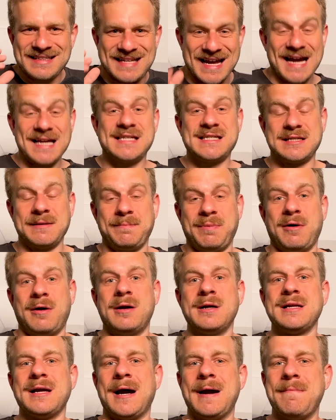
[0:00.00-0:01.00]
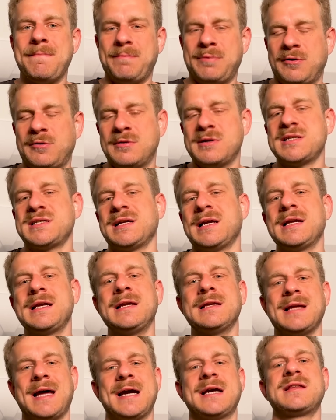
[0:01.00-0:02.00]
that's the part I personally
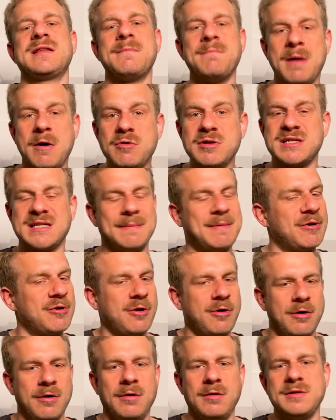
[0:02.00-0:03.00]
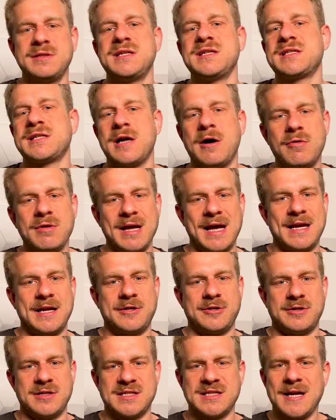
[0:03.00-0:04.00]
like the most about all these code
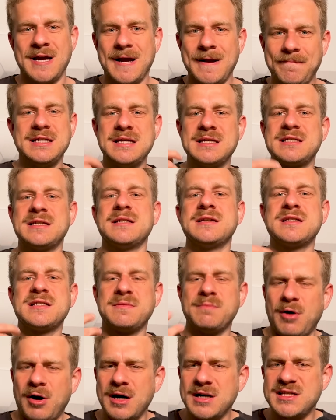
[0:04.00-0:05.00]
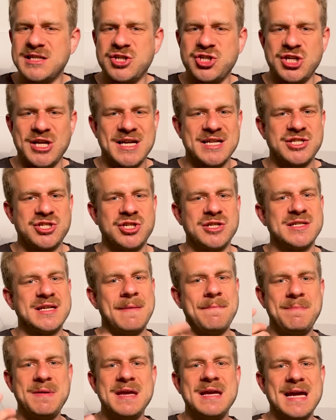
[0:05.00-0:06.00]
editors. These smart suggestions
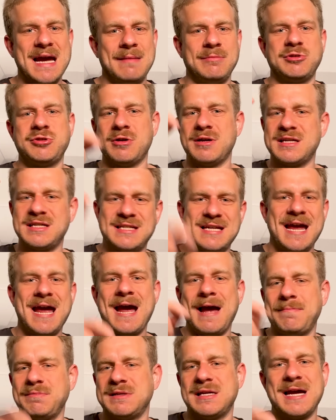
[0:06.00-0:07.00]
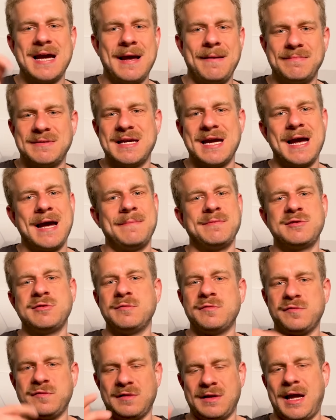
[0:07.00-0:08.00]
and being able to hit tab, tab, tab
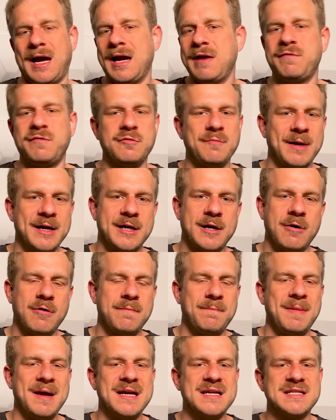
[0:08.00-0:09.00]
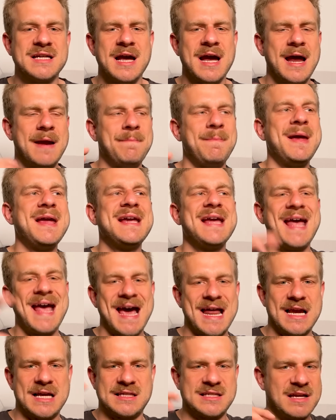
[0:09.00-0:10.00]
to fly through my code base and make
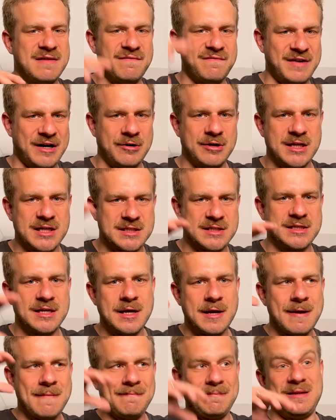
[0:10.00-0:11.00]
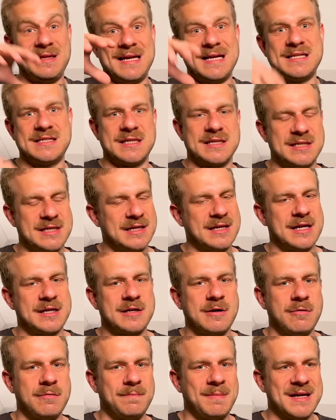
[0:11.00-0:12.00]
edits in various places in that
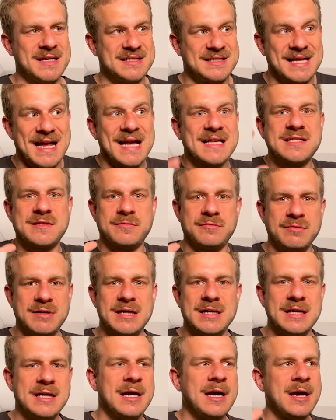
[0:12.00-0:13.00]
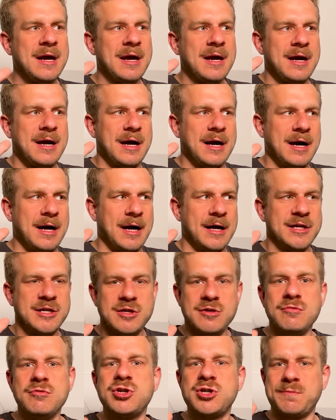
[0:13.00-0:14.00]
code base. That's really a
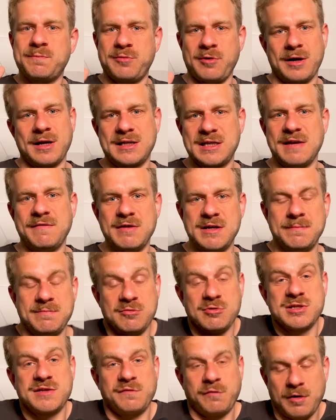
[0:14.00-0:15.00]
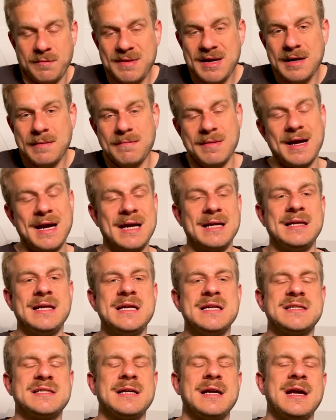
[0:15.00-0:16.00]
huge productivity boost for me, at
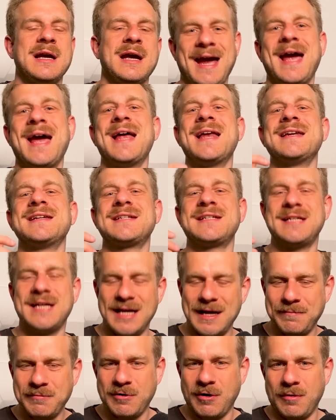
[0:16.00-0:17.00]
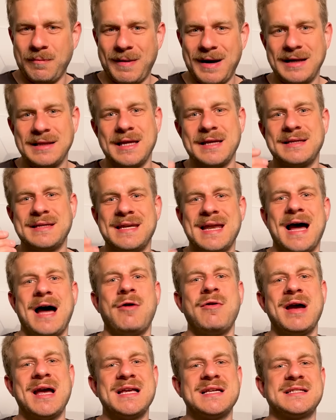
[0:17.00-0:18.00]
least. And GitHub Copilot
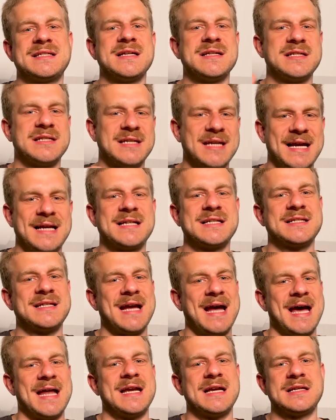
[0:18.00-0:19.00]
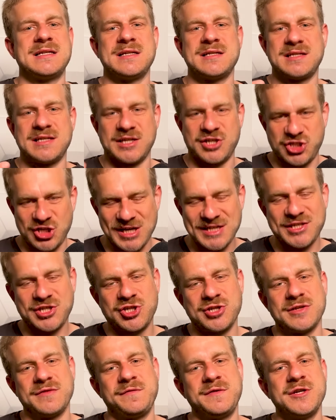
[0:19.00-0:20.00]
now has this next edit
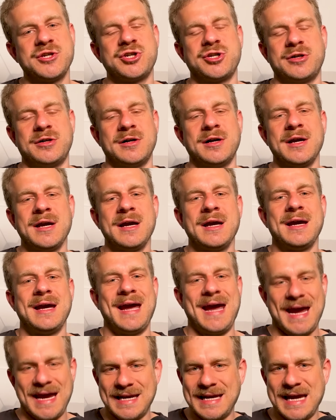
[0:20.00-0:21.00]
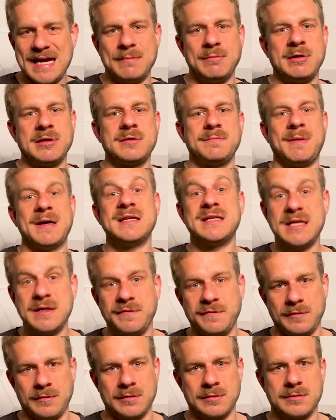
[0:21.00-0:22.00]
suggestion feature enabled by
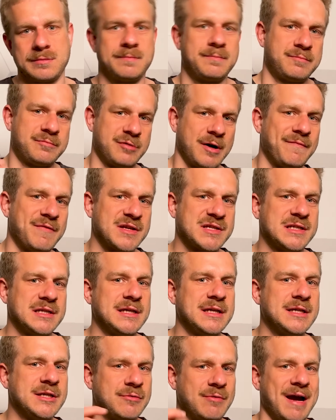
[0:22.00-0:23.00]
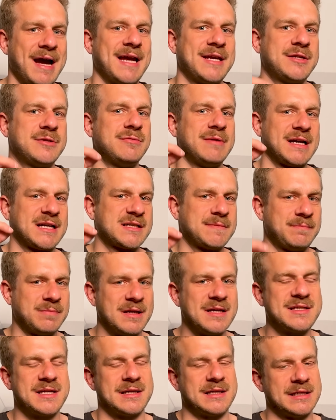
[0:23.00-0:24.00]
default. Previously, you had to
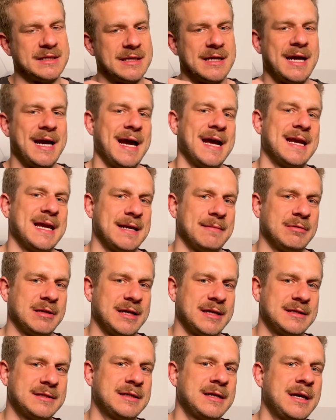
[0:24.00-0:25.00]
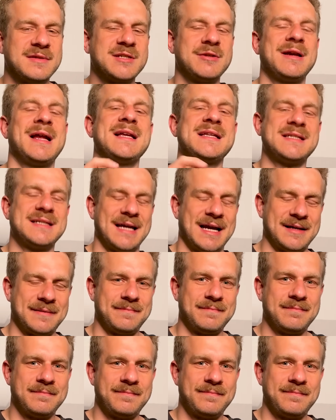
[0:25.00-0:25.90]
explicitly enable it. So that's that.